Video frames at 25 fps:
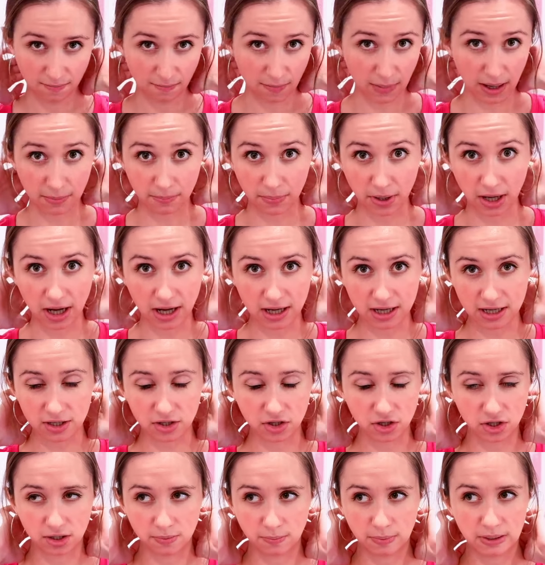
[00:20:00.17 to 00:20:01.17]
my body
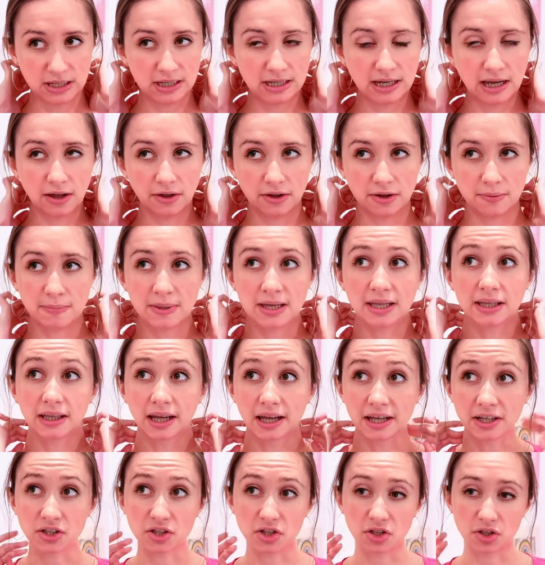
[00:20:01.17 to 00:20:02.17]
has just been telling me
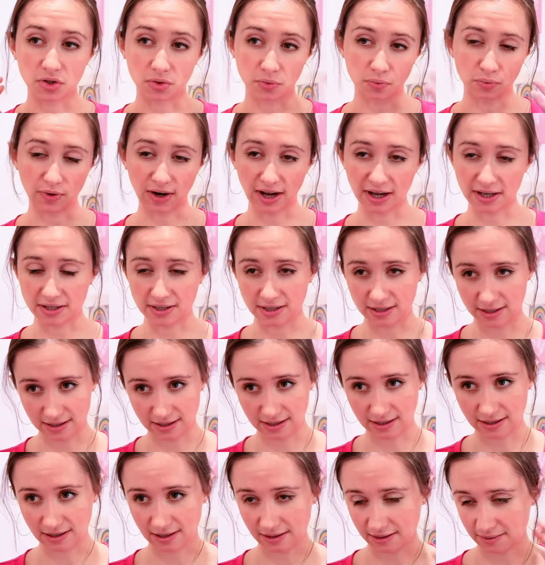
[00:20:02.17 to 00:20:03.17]
like just
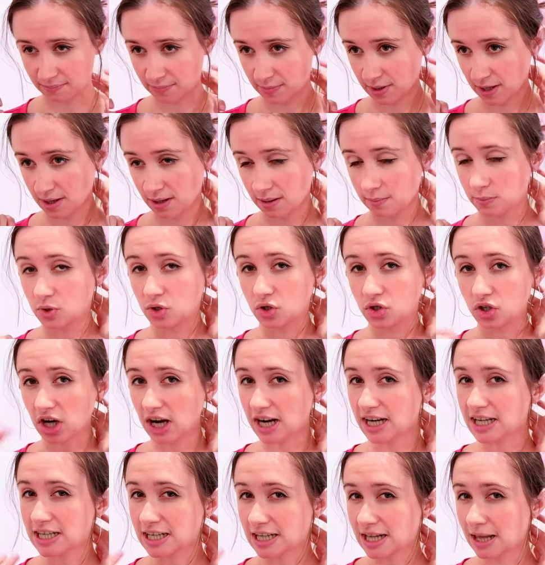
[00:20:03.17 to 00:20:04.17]
rest and I
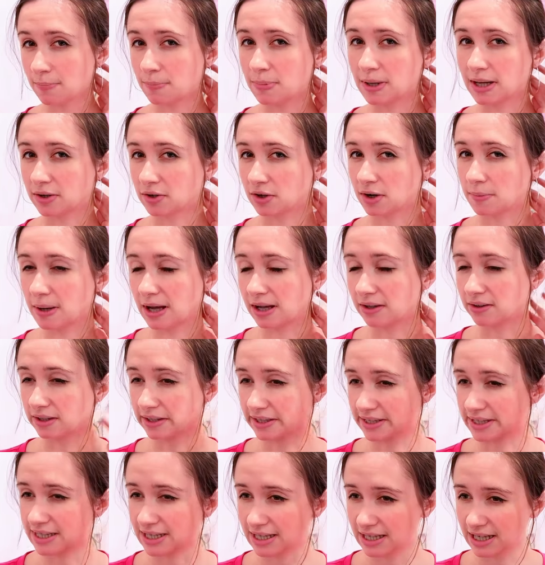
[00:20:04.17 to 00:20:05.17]
trying to get better about
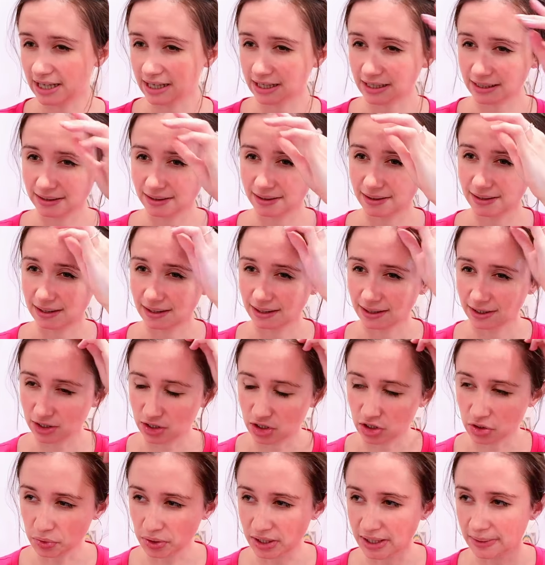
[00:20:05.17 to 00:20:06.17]
listening
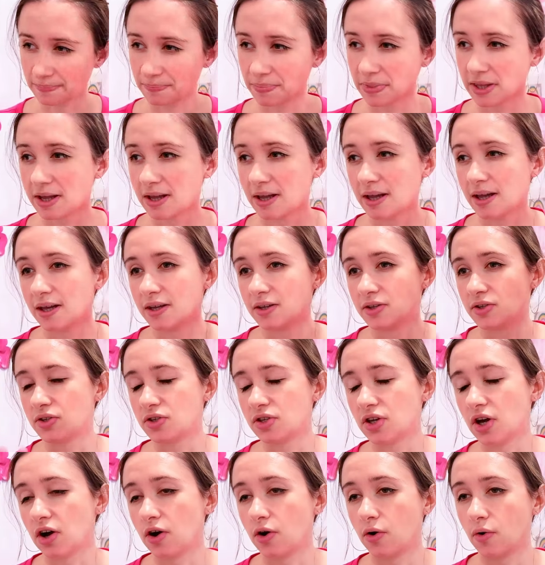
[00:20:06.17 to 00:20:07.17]
to it.
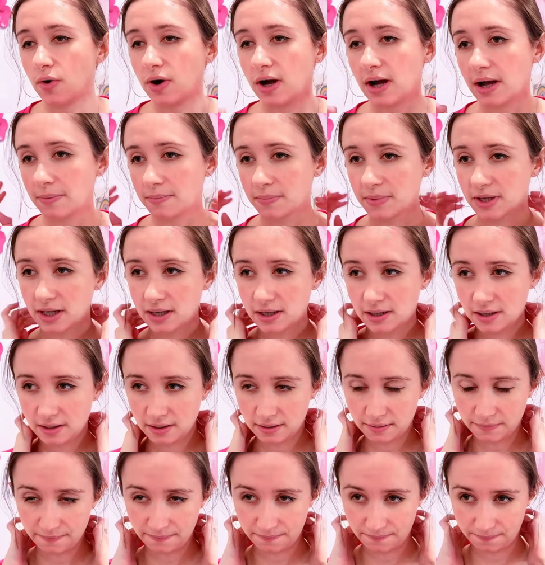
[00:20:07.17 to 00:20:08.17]
So I'm
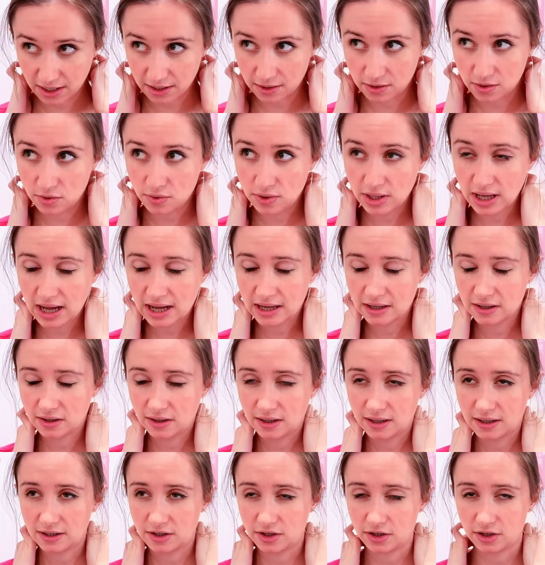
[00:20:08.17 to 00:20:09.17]
gonna do that
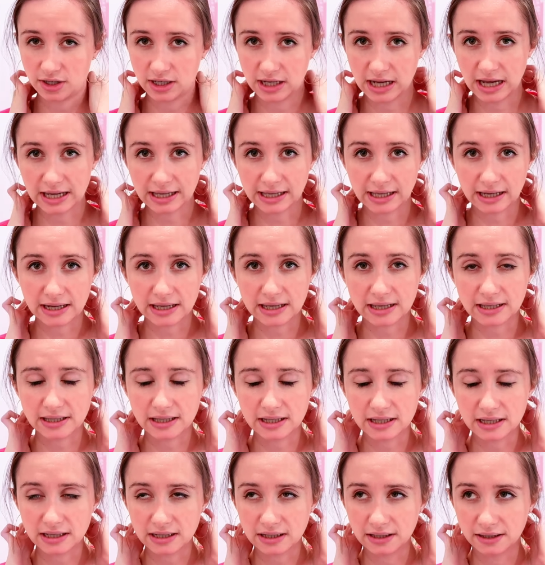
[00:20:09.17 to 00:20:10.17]
and then just take it
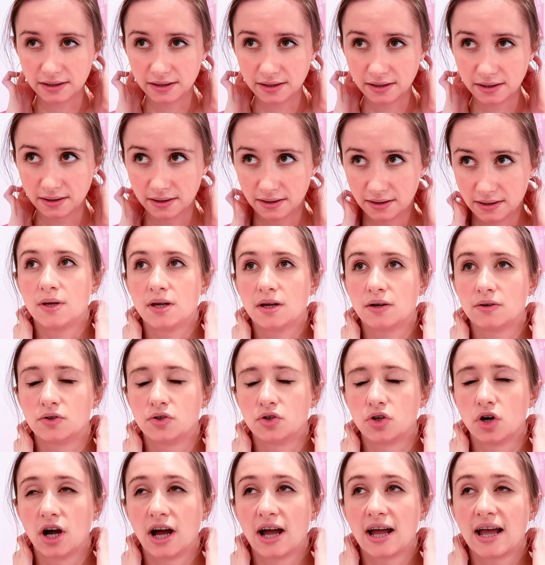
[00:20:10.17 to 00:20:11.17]
easy and maybe I'll
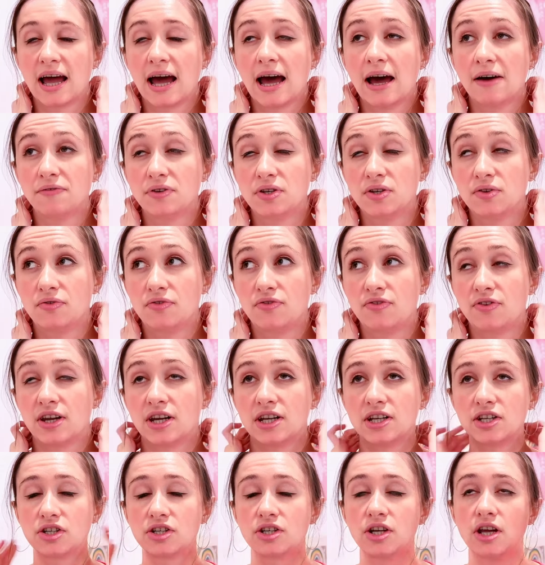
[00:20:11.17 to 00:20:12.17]
draw. I have to
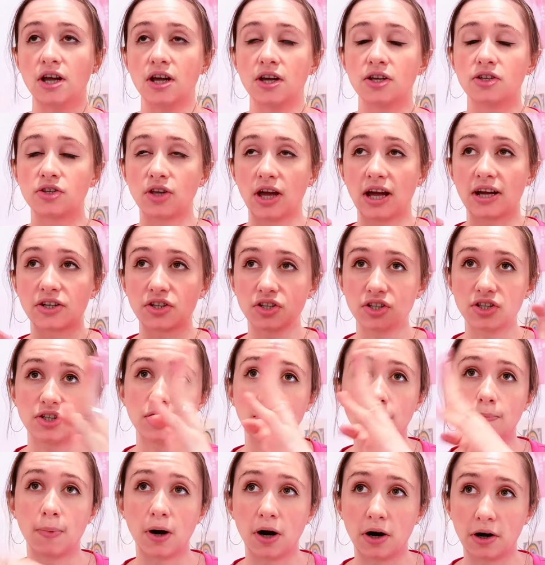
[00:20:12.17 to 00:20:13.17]
finish, so actually
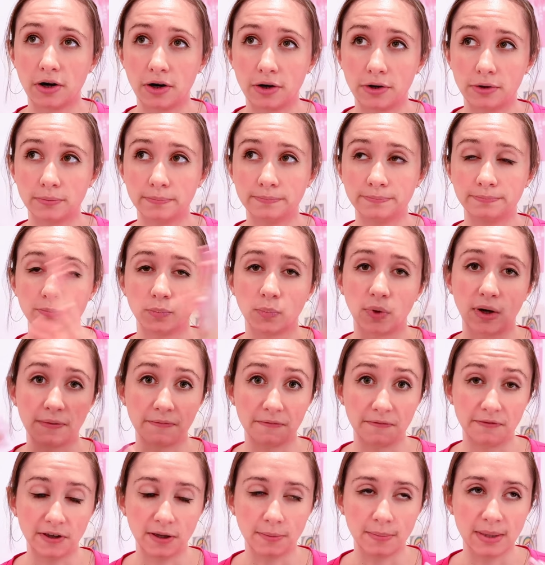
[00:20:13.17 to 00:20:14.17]
tomorrow when
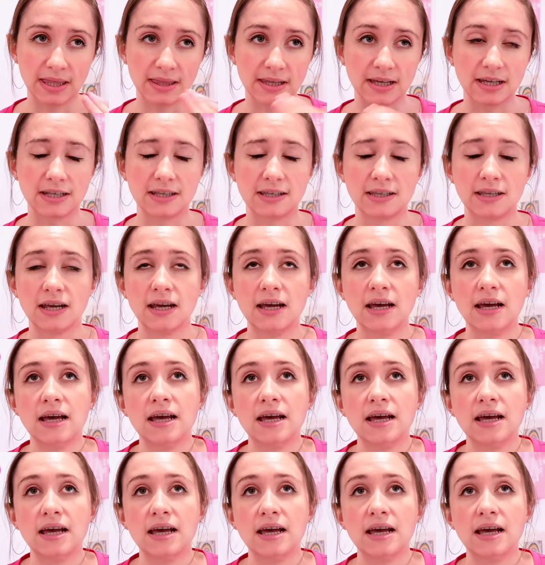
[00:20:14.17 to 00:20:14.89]
I'm filming this